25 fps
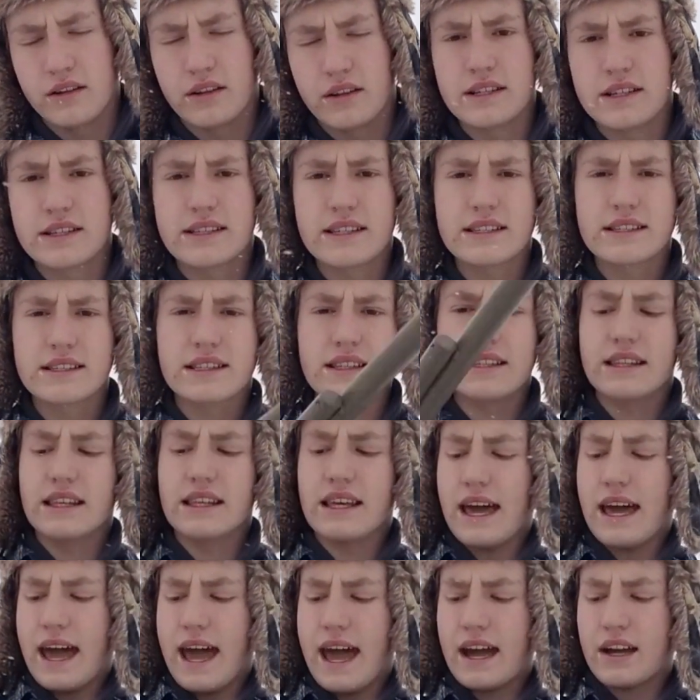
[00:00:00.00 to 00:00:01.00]
This is
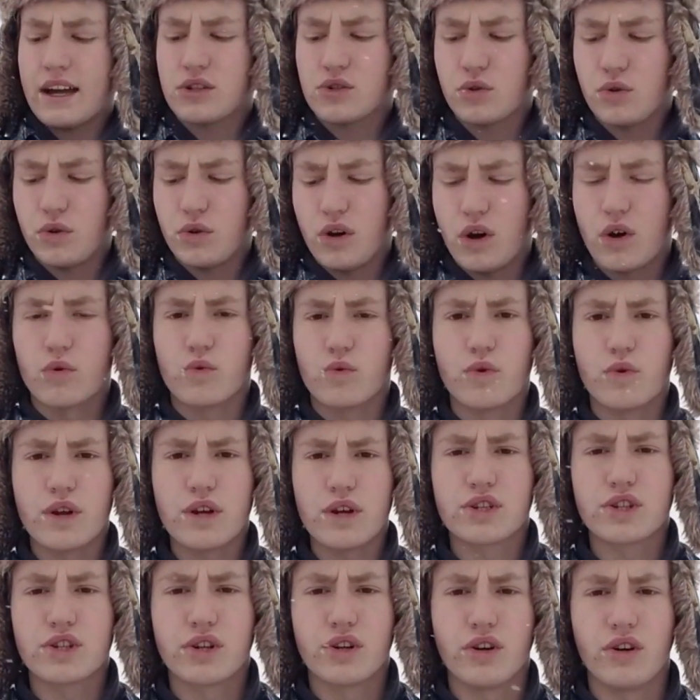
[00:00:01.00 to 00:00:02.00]
the actual
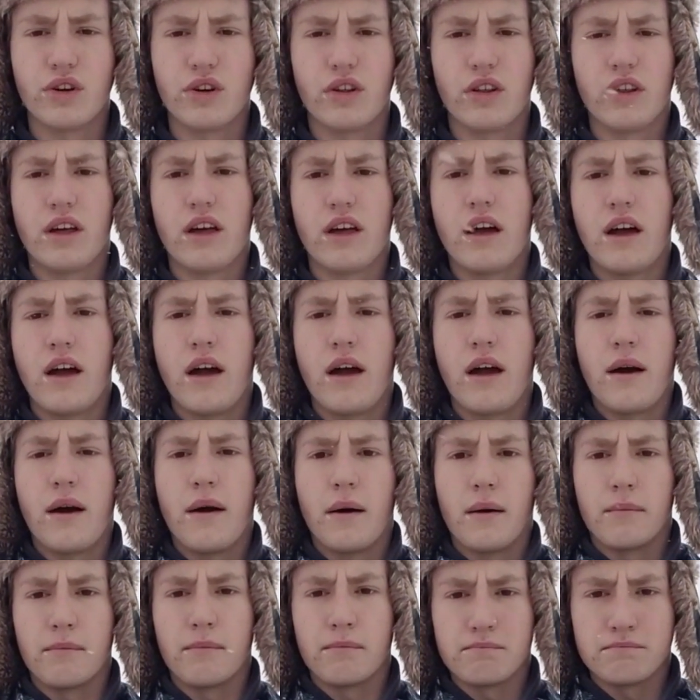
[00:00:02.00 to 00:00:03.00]
original
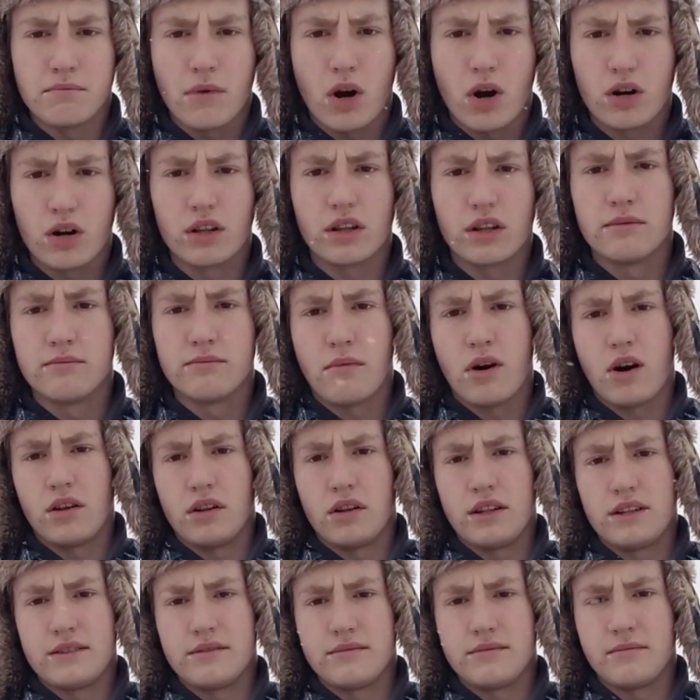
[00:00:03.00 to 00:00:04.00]
Marlin.
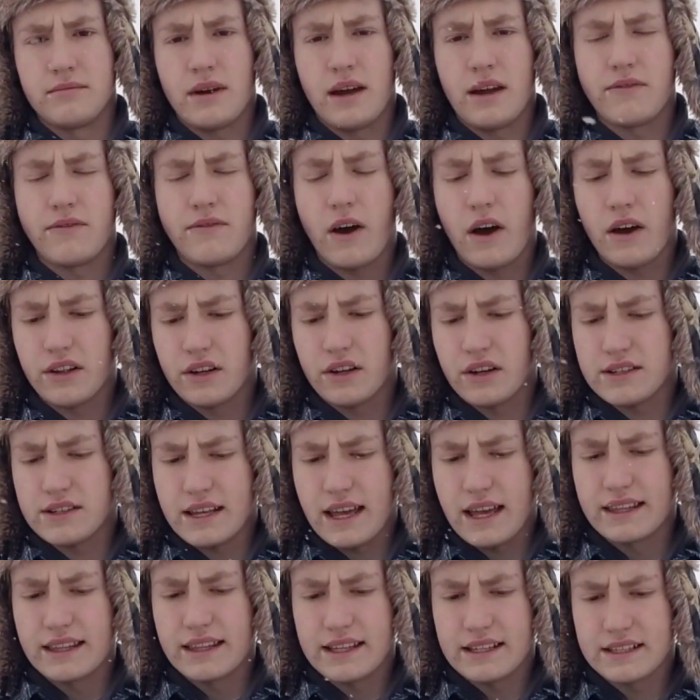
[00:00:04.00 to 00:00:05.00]
My father has
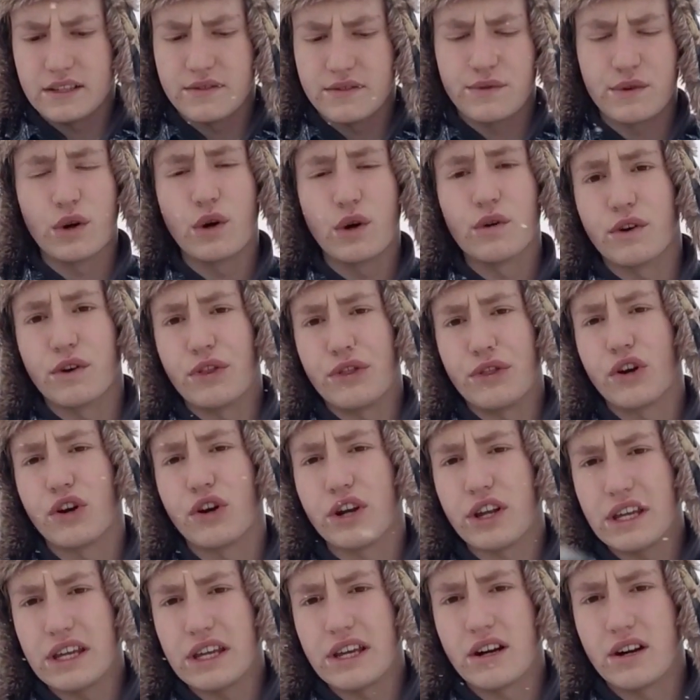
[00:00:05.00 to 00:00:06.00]
had this for over
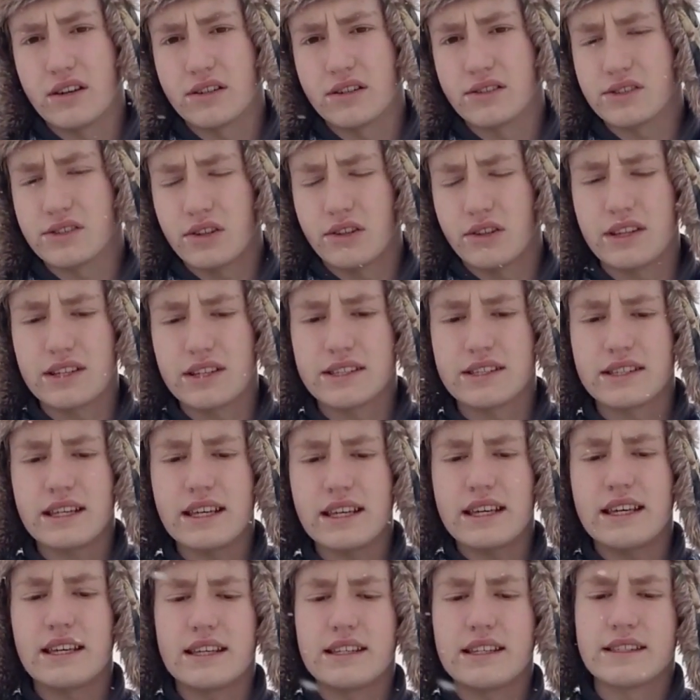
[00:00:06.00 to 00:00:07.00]
30 years. So this
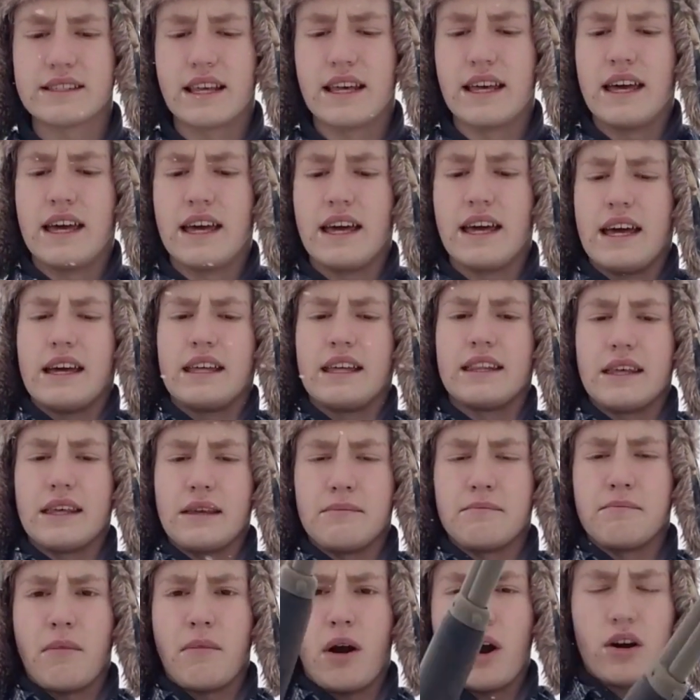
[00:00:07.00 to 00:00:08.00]
is the
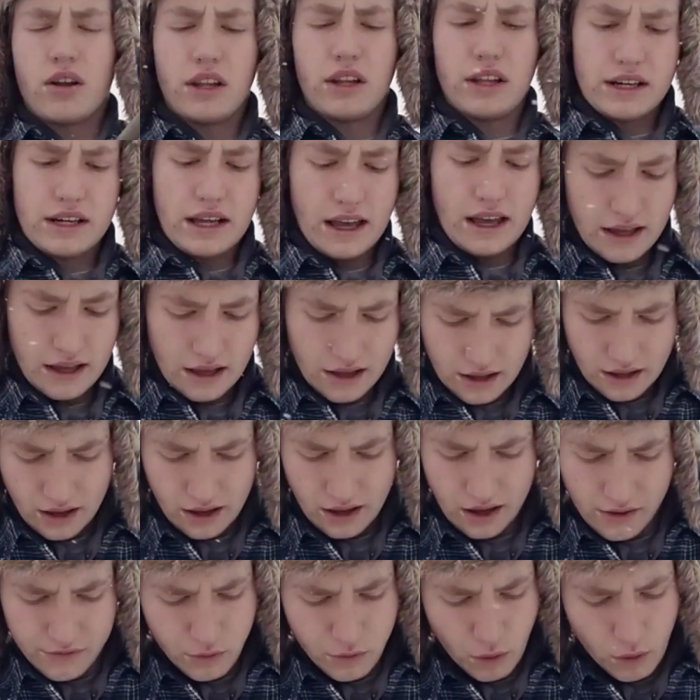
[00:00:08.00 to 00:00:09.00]
Marlin
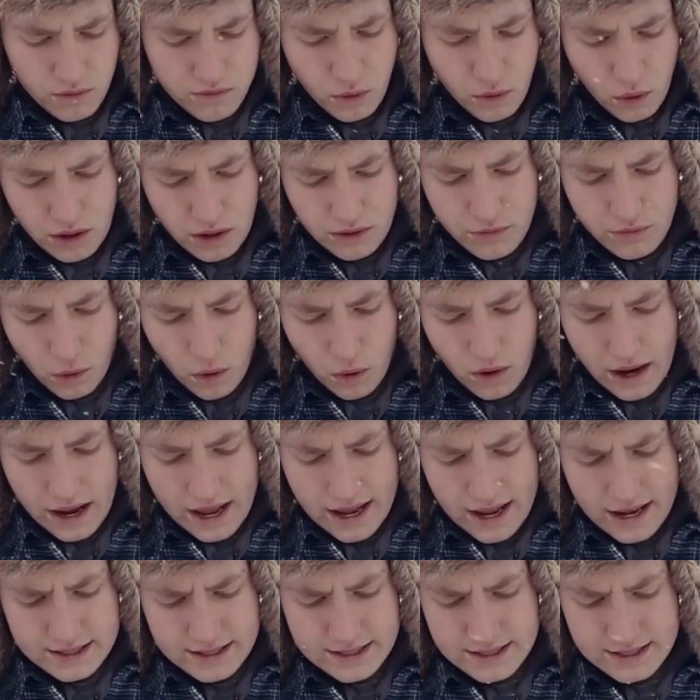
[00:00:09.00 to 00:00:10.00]

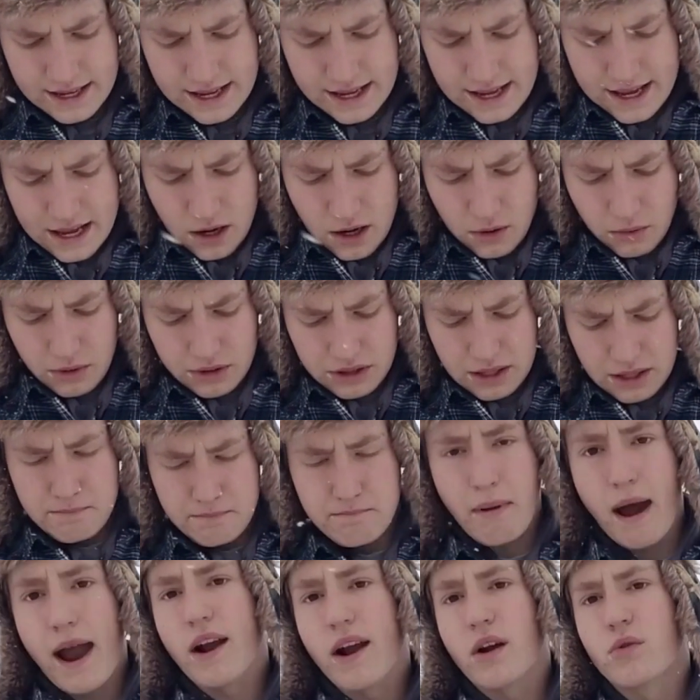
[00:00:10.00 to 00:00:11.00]
444S with the
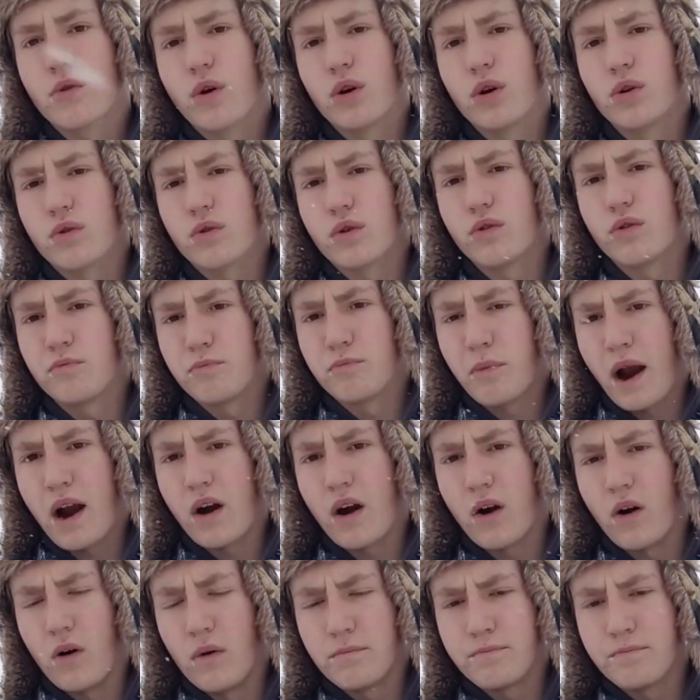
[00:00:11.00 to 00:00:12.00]
micro groove
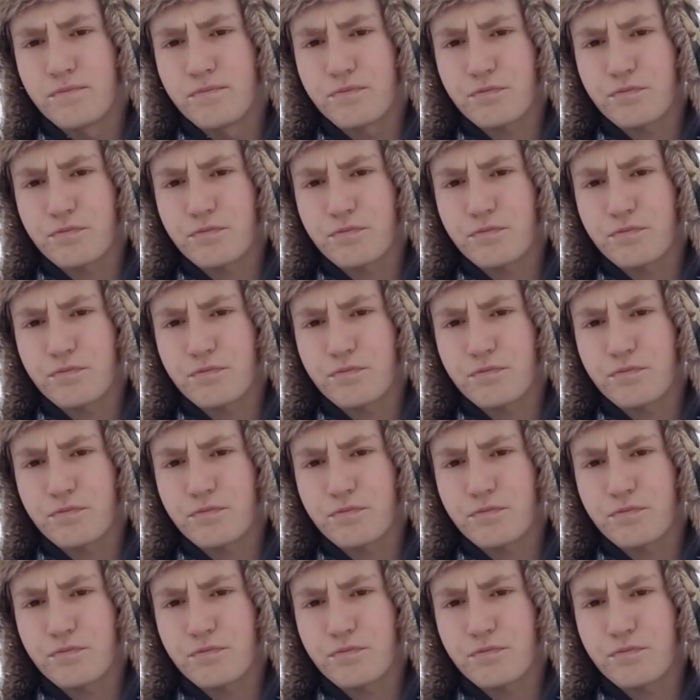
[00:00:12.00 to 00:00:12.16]
barrel.